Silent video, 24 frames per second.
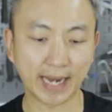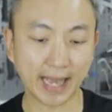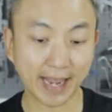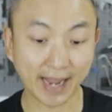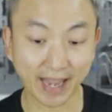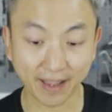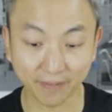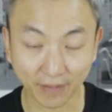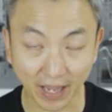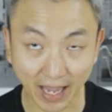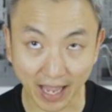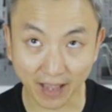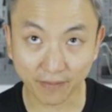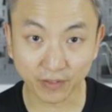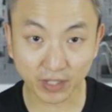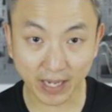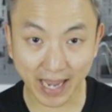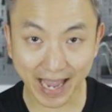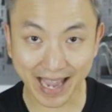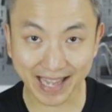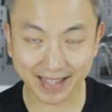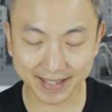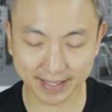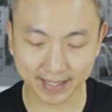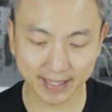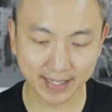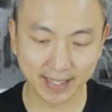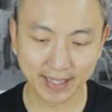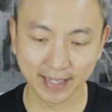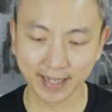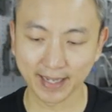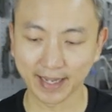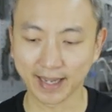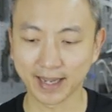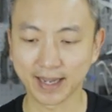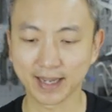that I ever had.
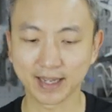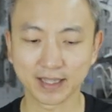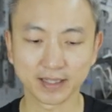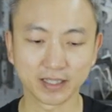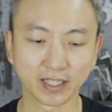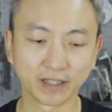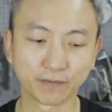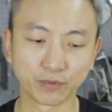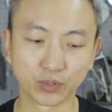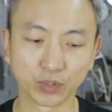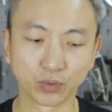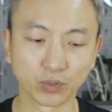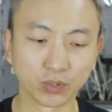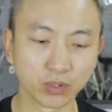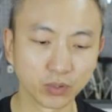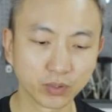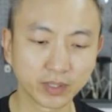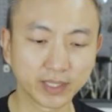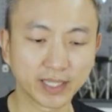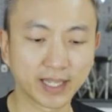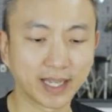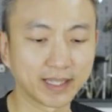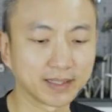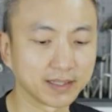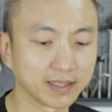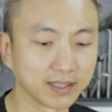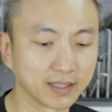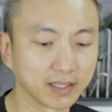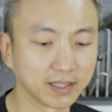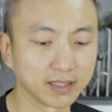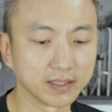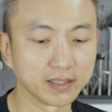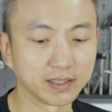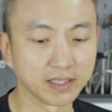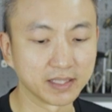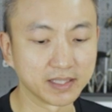And if you look at
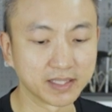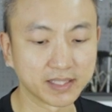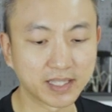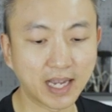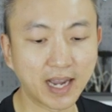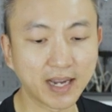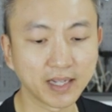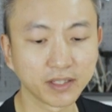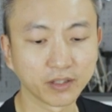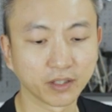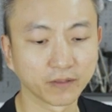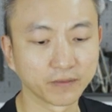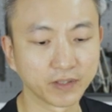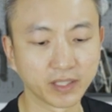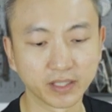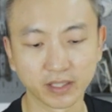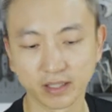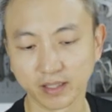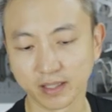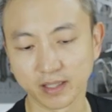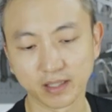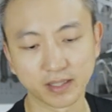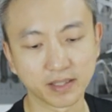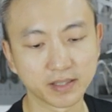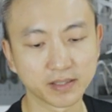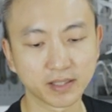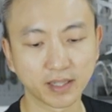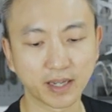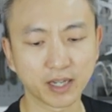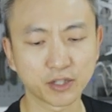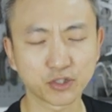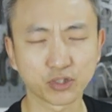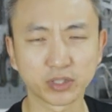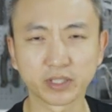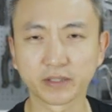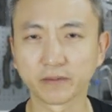the design of it, it is
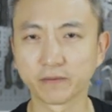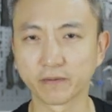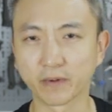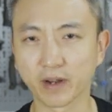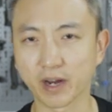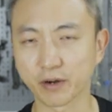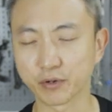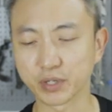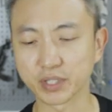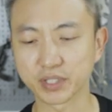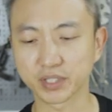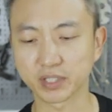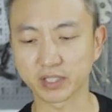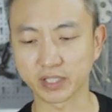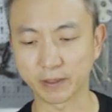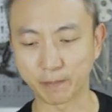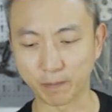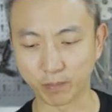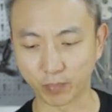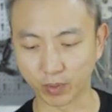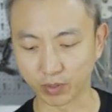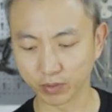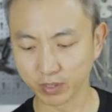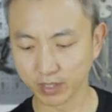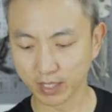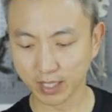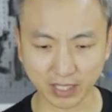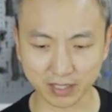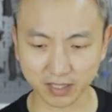actually very simple.